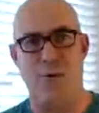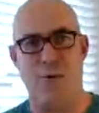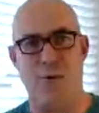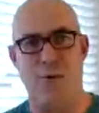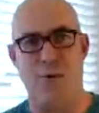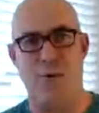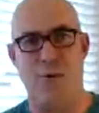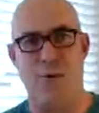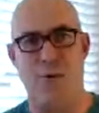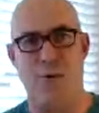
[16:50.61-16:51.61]
where it
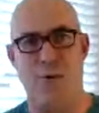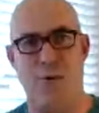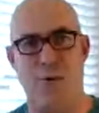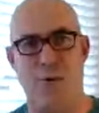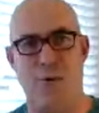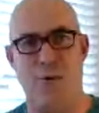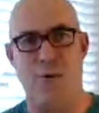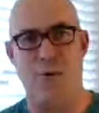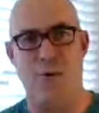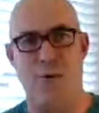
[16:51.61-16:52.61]
takes the
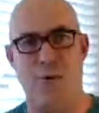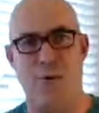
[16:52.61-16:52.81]
faith,